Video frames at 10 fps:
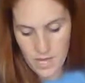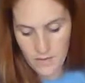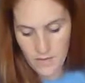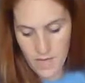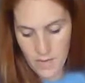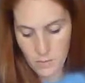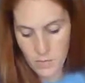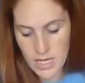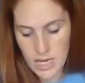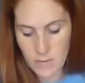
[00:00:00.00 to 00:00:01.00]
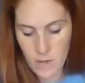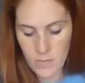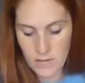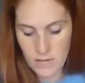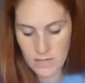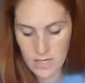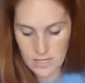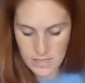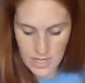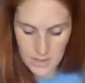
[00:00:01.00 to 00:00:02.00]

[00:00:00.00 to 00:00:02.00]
If I had more time, I would sit and